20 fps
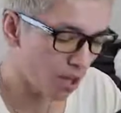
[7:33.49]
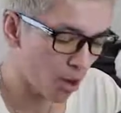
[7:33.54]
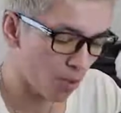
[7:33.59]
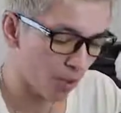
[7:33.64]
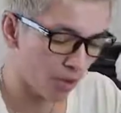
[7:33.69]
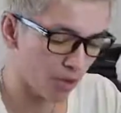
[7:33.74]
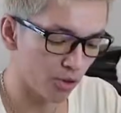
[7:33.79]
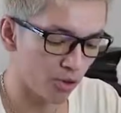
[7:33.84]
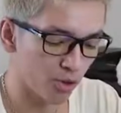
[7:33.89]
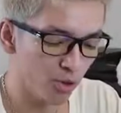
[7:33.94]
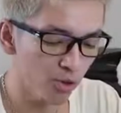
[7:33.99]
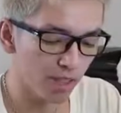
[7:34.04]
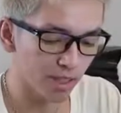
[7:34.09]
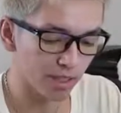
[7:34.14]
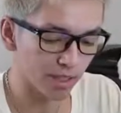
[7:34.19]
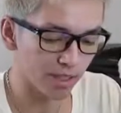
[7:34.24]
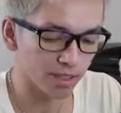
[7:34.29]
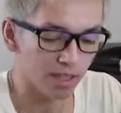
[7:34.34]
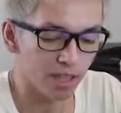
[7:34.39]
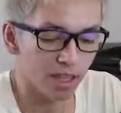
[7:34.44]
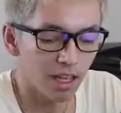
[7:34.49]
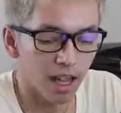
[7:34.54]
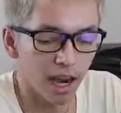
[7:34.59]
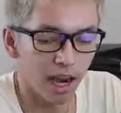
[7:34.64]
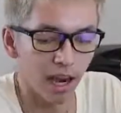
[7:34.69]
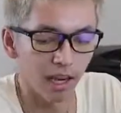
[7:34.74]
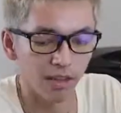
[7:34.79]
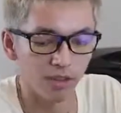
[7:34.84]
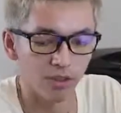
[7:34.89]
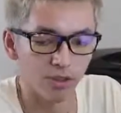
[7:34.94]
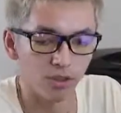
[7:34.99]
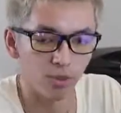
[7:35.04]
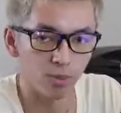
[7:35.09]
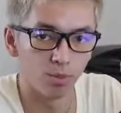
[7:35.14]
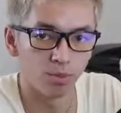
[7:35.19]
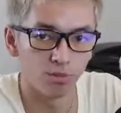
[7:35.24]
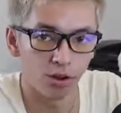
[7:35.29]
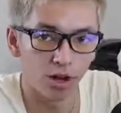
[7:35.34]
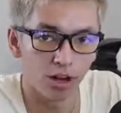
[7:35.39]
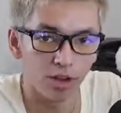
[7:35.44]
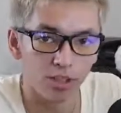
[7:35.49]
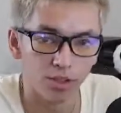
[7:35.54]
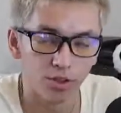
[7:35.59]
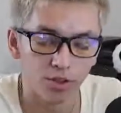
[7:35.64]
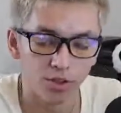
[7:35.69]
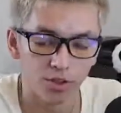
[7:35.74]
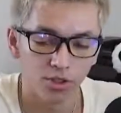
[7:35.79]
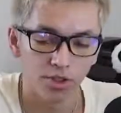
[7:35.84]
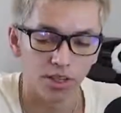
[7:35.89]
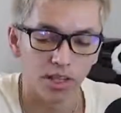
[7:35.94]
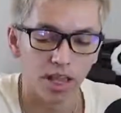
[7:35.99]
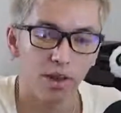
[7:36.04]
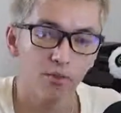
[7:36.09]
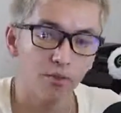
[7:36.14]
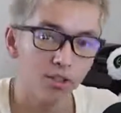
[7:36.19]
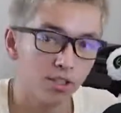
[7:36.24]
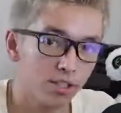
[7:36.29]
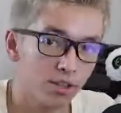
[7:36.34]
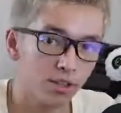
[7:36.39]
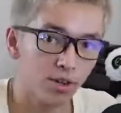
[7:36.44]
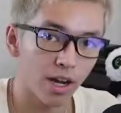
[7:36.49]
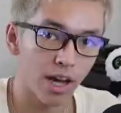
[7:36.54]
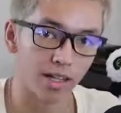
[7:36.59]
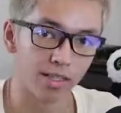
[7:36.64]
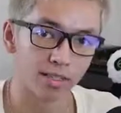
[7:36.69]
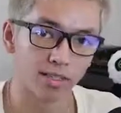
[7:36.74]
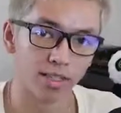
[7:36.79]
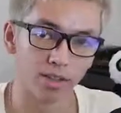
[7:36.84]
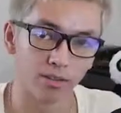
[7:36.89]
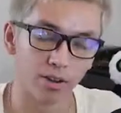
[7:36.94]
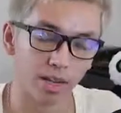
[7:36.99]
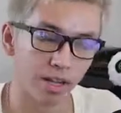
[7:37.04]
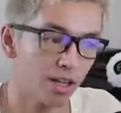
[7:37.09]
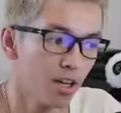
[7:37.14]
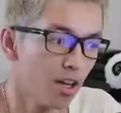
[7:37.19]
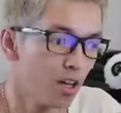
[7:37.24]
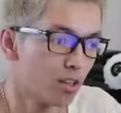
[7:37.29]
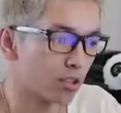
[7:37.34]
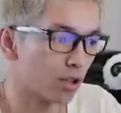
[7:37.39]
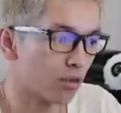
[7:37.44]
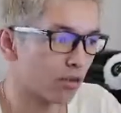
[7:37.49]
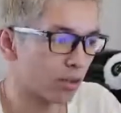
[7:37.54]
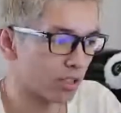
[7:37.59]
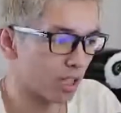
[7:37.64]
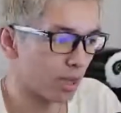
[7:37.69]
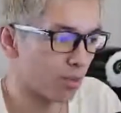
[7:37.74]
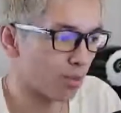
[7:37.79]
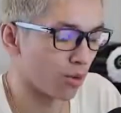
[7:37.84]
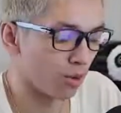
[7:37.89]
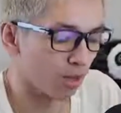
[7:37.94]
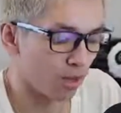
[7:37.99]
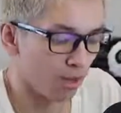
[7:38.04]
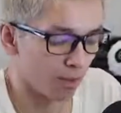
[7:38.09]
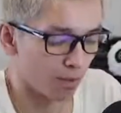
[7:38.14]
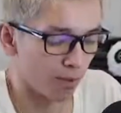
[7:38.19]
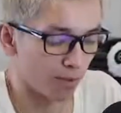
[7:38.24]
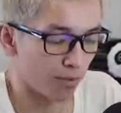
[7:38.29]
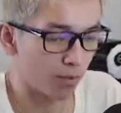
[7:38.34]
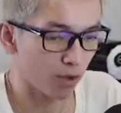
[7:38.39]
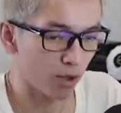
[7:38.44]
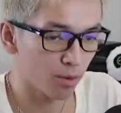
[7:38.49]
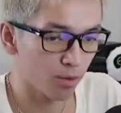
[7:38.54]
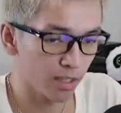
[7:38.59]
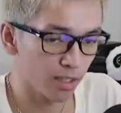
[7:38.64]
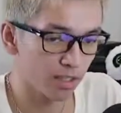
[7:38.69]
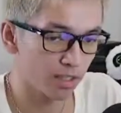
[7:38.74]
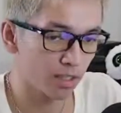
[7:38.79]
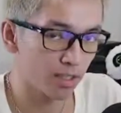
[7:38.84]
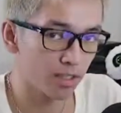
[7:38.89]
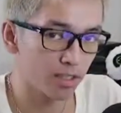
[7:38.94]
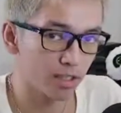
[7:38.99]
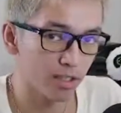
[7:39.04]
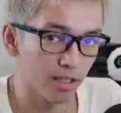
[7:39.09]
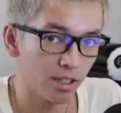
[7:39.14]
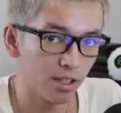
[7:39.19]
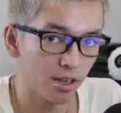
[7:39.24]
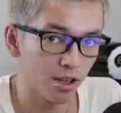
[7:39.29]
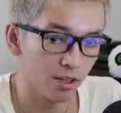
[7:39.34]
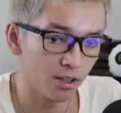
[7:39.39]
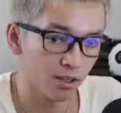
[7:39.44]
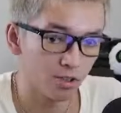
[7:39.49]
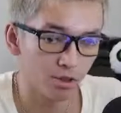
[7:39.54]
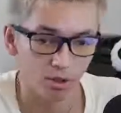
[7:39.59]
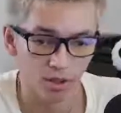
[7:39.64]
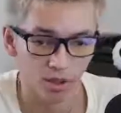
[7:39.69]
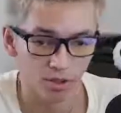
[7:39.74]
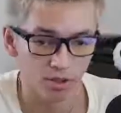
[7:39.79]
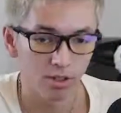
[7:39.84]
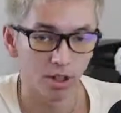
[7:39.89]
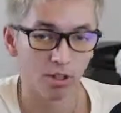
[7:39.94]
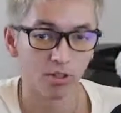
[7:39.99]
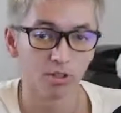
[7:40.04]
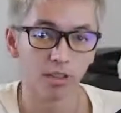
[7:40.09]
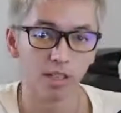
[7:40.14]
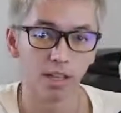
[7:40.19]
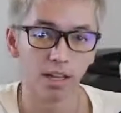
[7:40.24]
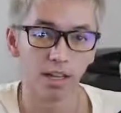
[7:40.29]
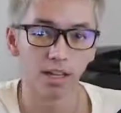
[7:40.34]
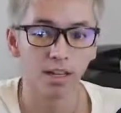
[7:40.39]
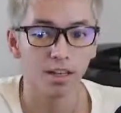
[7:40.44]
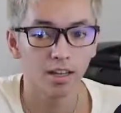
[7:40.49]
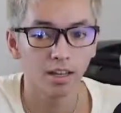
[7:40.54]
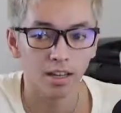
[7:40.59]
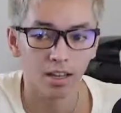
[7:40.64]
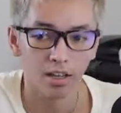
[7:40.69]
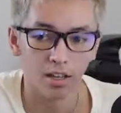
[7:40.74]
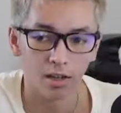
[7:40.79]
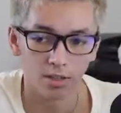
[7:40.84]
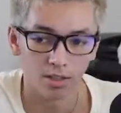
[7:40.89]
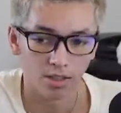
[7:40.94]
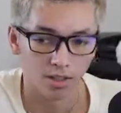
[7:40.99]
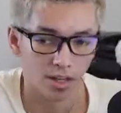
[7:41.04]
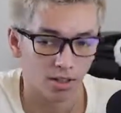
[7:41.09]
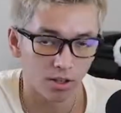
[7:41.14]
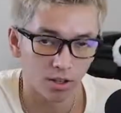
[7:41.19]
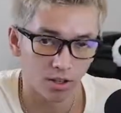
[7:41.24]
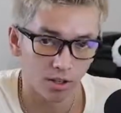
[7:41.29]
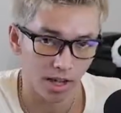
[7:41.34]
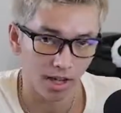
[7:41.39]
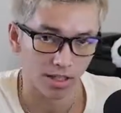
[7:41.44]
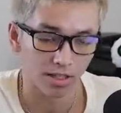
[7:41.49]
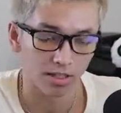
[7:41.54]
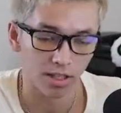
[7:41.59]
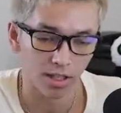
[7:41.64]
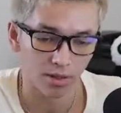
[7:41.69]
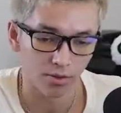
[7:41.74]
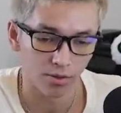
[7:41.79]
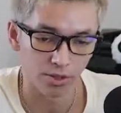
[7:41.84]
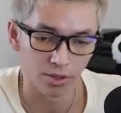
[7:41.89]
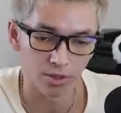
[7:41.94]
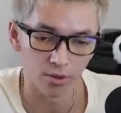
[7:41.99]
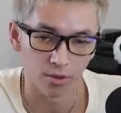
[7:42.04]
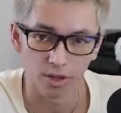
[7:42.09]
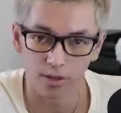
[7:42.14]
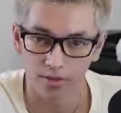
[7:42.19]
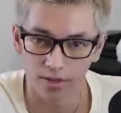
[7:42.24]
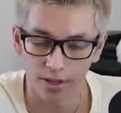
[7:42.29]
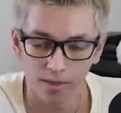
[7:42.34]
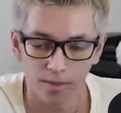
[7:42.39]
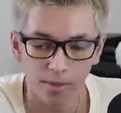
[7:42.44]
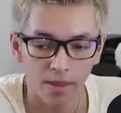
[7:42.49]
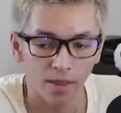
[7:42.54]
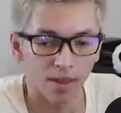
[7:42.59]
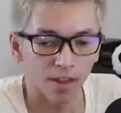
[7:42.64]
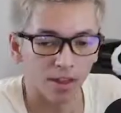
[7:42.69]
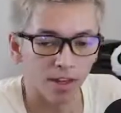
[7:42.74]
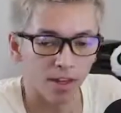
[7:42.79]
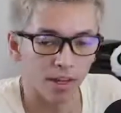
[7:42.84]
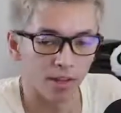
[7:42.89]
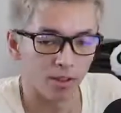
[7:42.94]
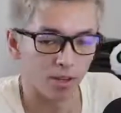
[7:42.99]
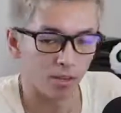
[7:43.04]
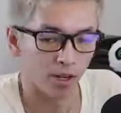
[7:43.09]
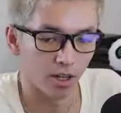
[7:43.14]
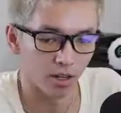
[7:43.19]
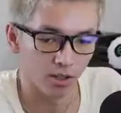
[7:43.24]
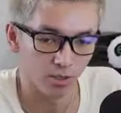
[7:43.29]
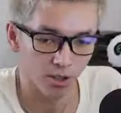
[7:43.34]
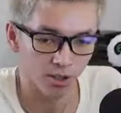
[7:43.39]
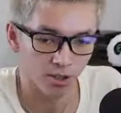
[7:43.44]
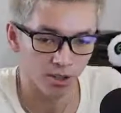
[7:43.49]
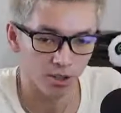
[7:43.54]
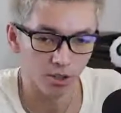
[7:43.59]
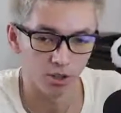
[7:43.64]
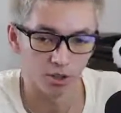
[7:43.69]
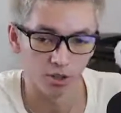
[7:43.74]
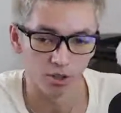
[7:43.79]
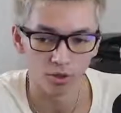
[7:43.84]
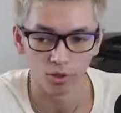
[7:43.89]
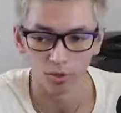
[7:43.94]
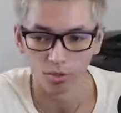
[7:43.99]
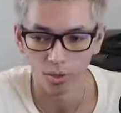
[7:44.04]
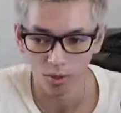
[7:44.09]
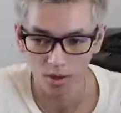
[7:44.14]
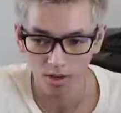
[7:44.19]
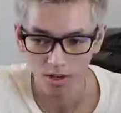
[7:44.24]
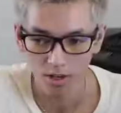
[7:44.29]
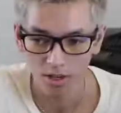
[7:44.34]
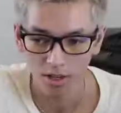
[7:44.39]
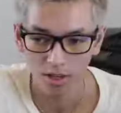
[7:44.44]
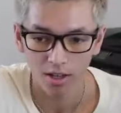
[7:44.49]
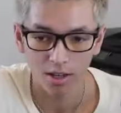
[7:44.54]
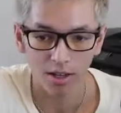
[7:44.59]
when you're doing this, I like to do broad interest, like every single ad set, right? So for example, preferably $60 or $100 a day, $10 ad set for each one, right? Again, depending on your budget, you can do more.